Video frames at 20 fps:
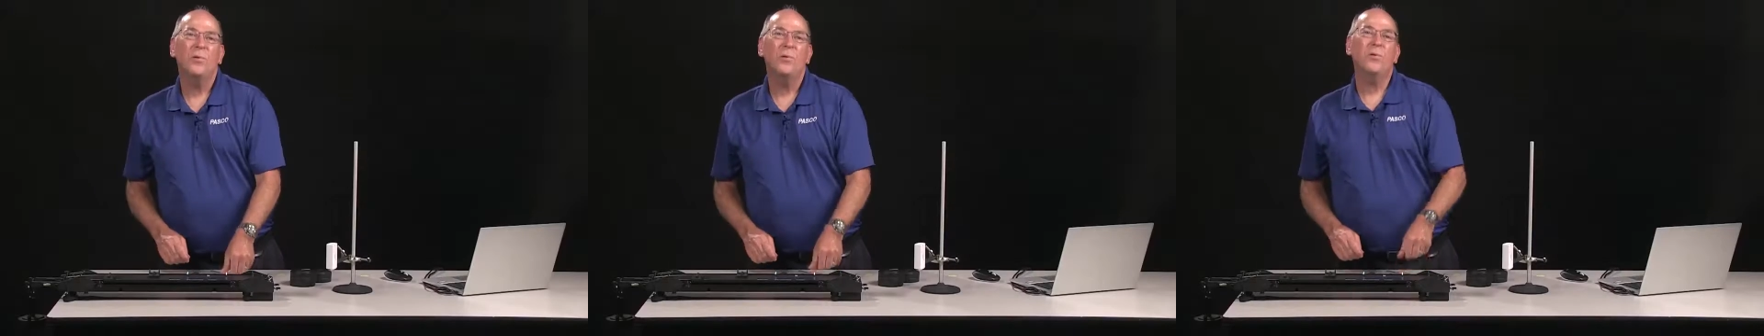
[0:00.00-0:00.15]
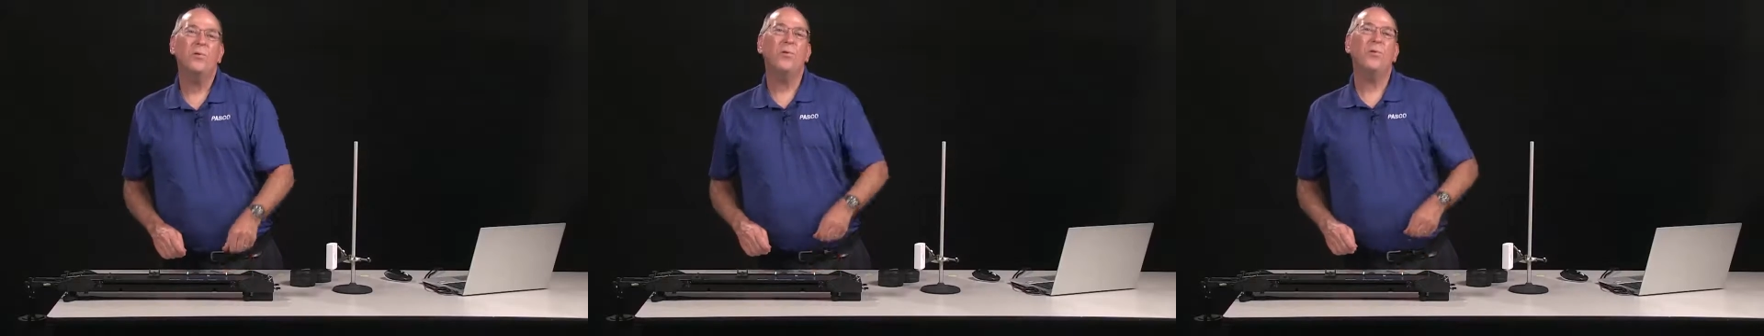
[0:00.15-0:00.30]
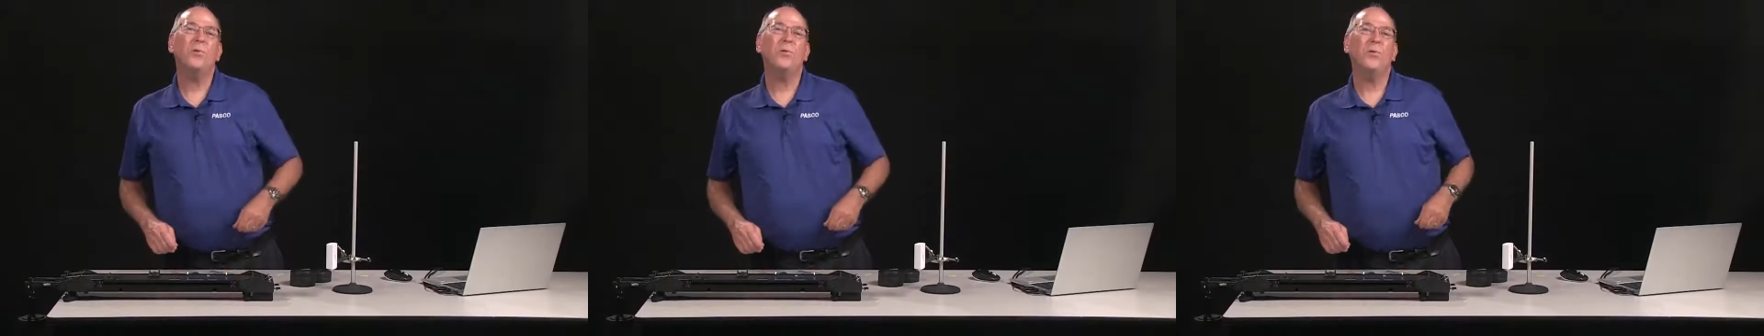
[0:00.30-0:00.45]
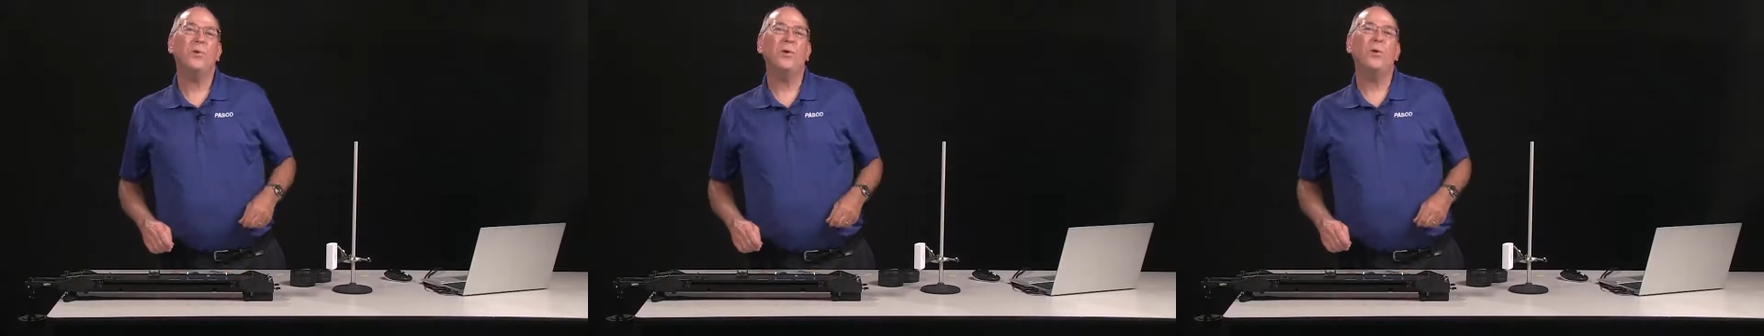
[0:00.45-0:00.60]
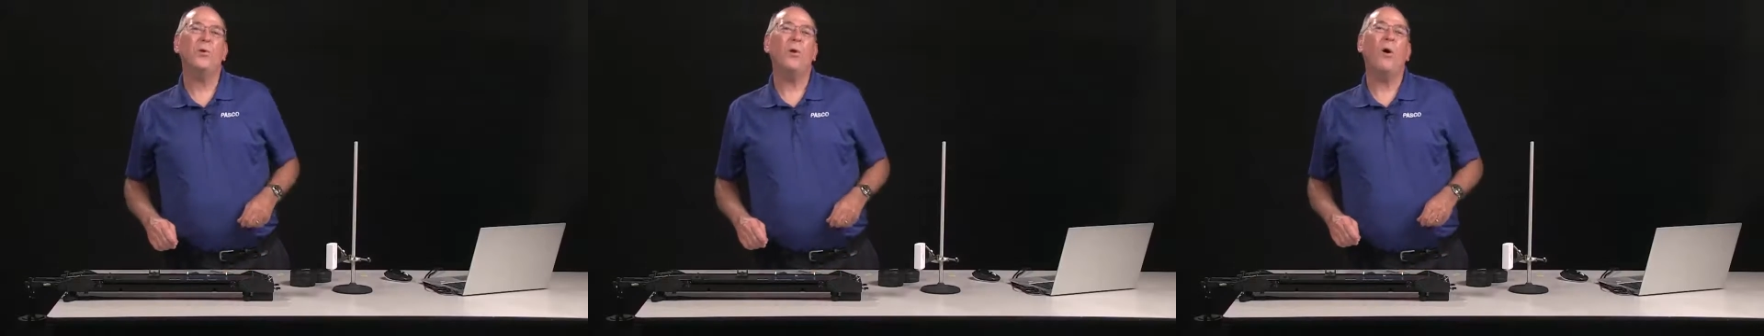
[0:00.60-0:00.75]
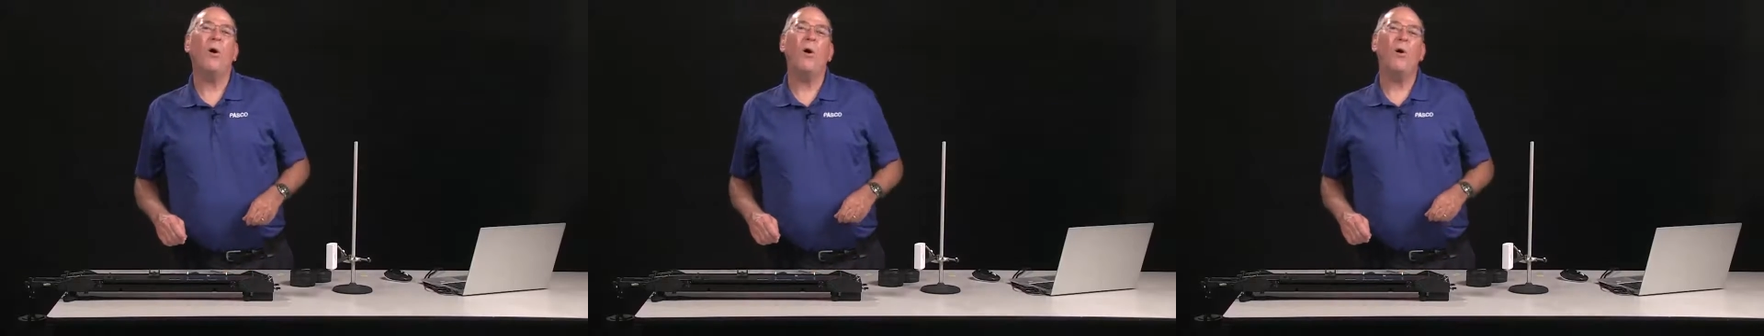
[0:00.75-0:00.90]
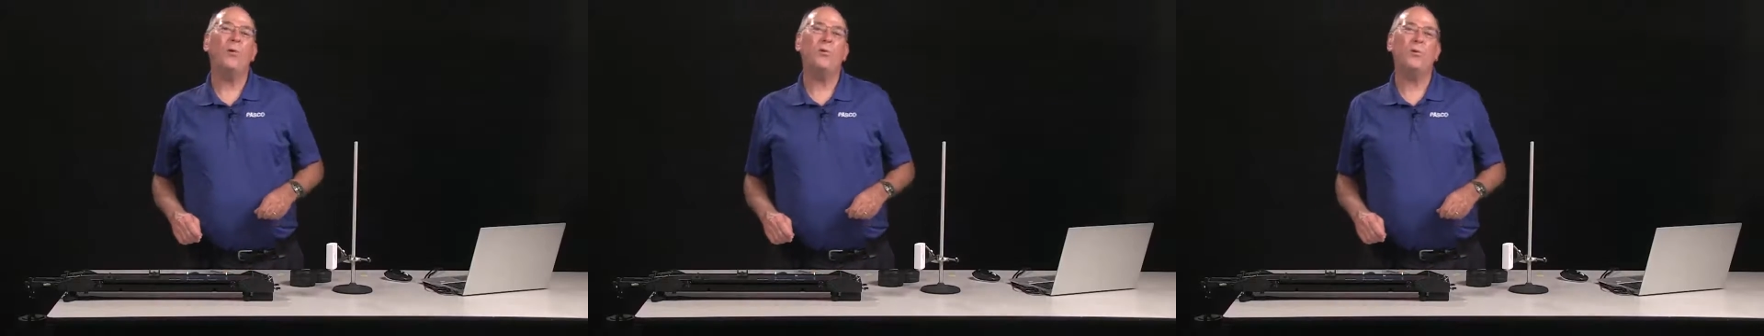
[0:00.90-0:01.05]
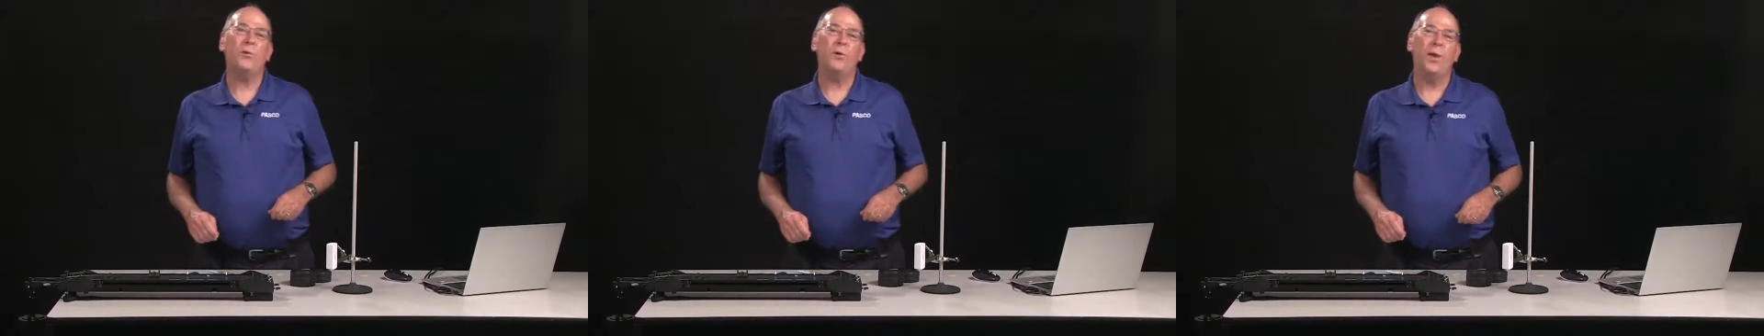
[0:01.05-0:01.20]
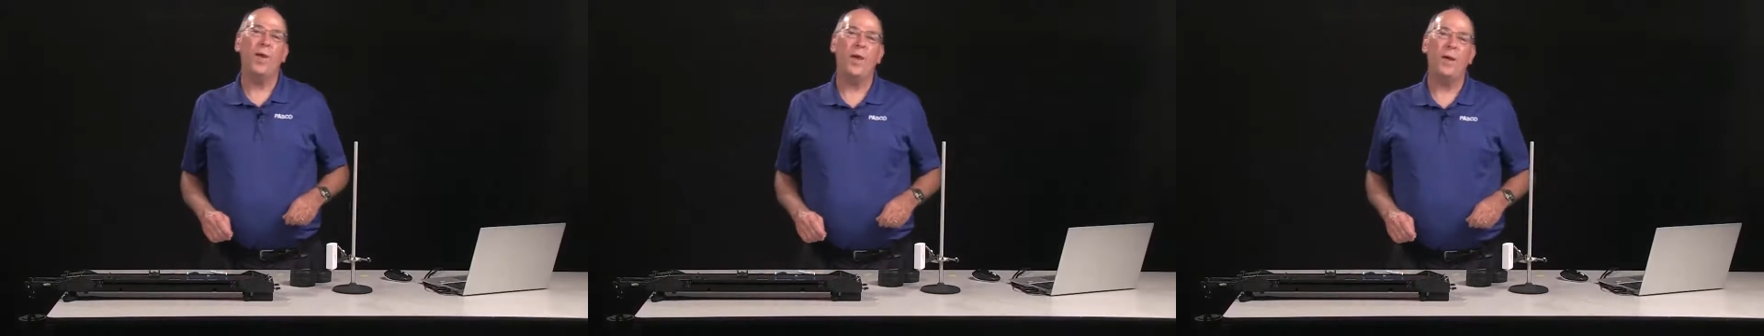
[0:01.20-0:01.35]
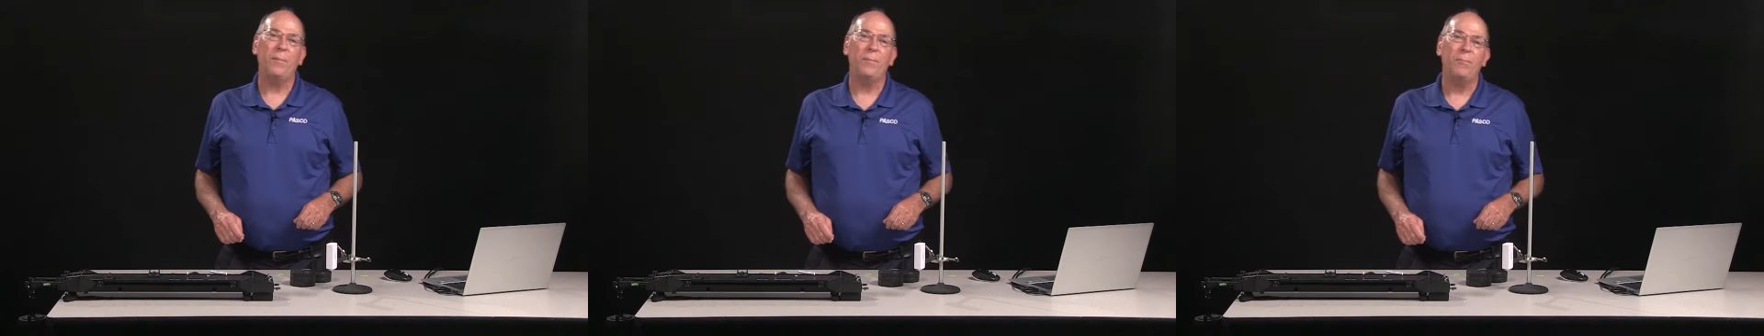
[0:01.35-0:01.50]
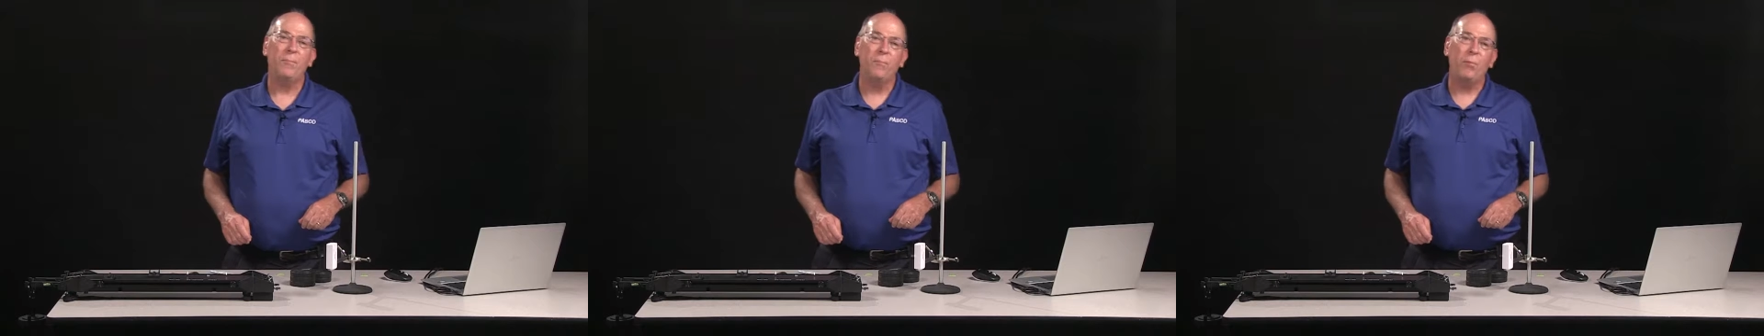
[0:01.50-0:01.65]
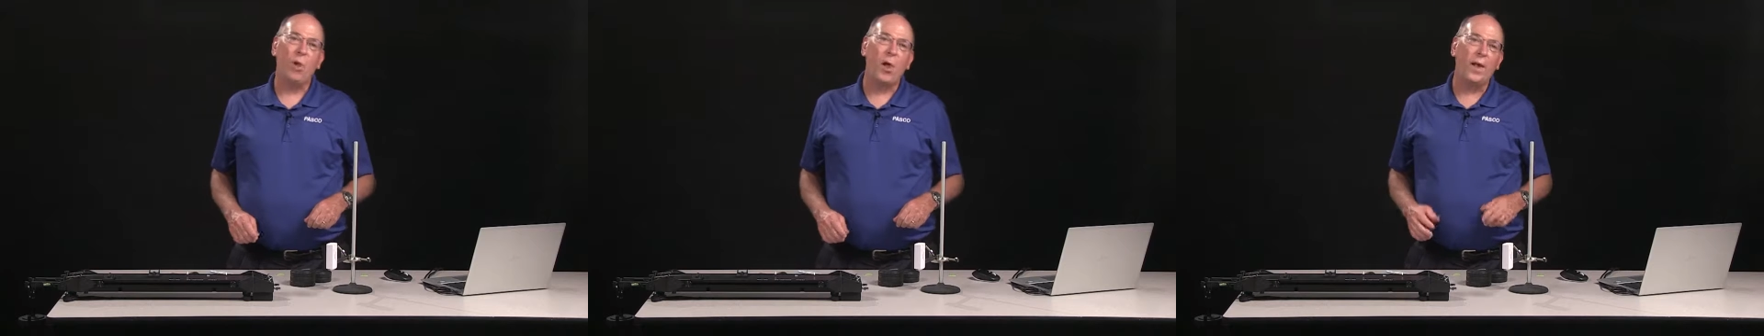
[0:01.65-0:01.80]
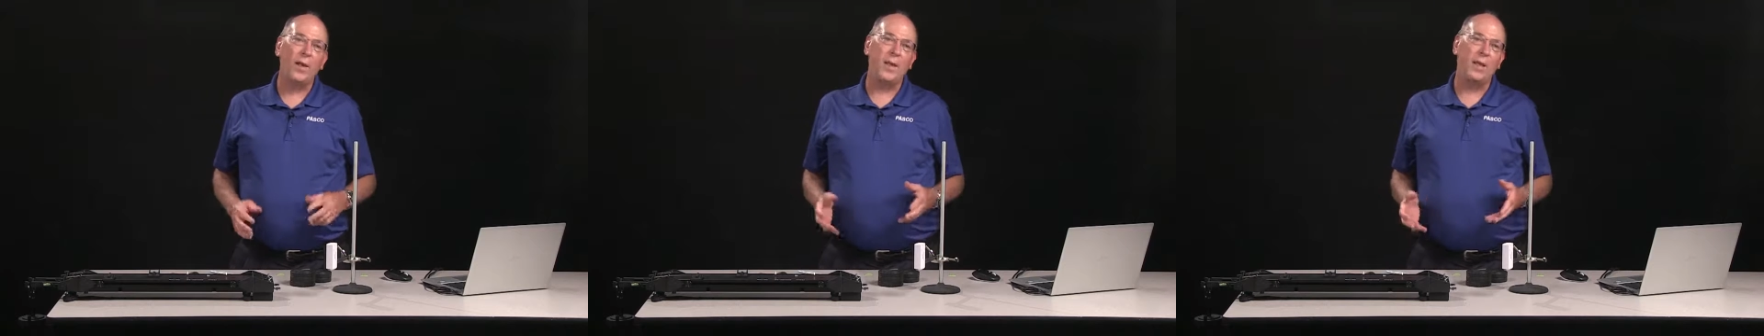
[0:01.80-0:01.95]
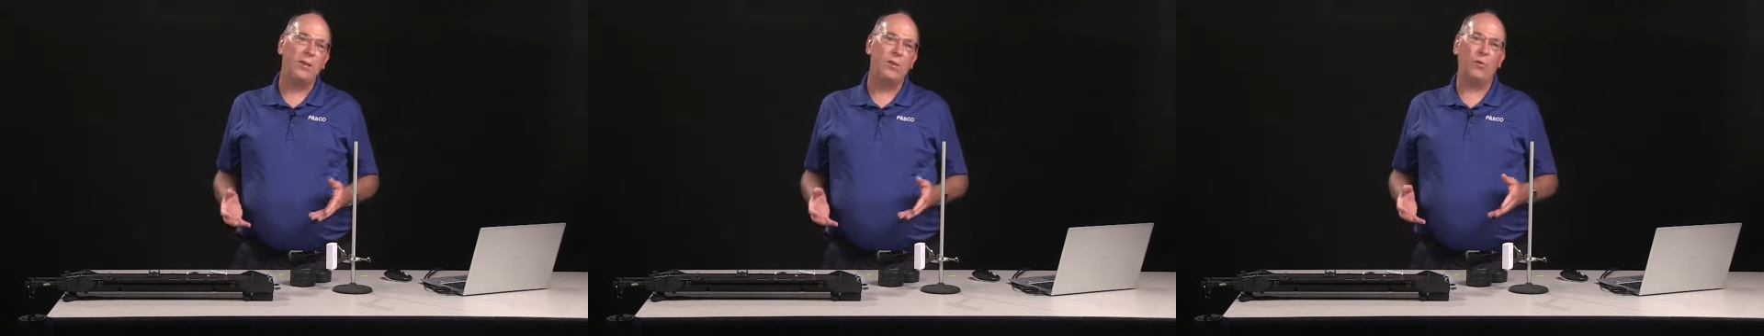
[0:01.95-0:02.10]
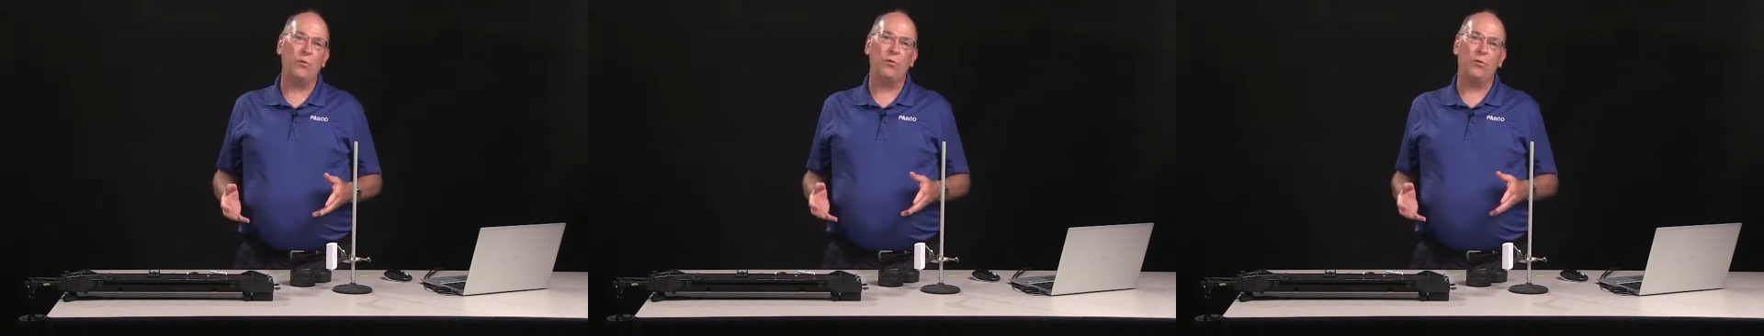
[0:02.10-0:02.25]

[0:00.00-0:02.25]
Students could alternate plucking the